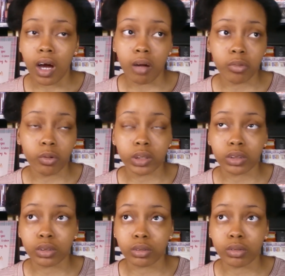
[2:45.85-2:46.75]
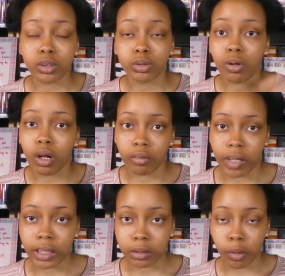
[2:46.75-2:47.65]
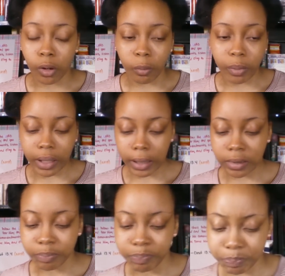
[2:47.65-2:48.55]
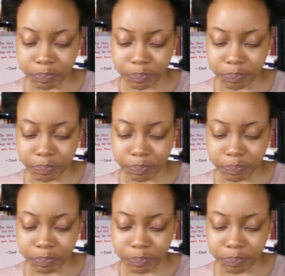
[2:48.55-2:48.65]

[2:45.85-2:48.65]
I'm going to do all of that tomorrow. But um,